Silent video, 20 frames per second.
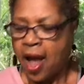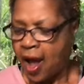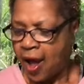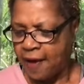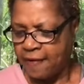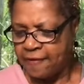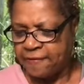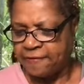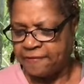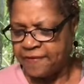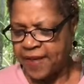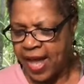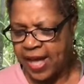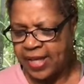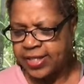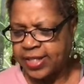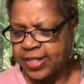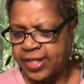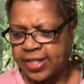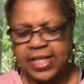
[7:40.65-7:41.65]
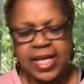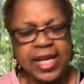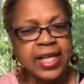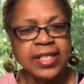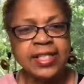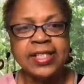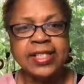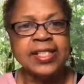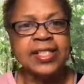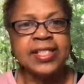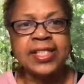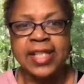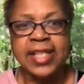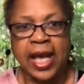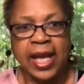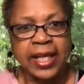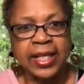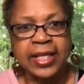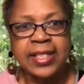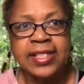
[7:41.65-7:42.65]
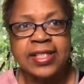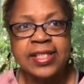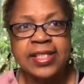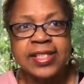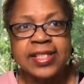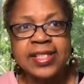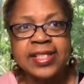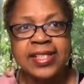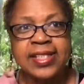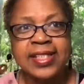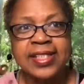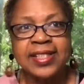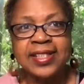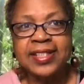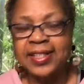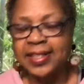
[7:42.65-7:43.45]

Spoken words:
a fascinating science,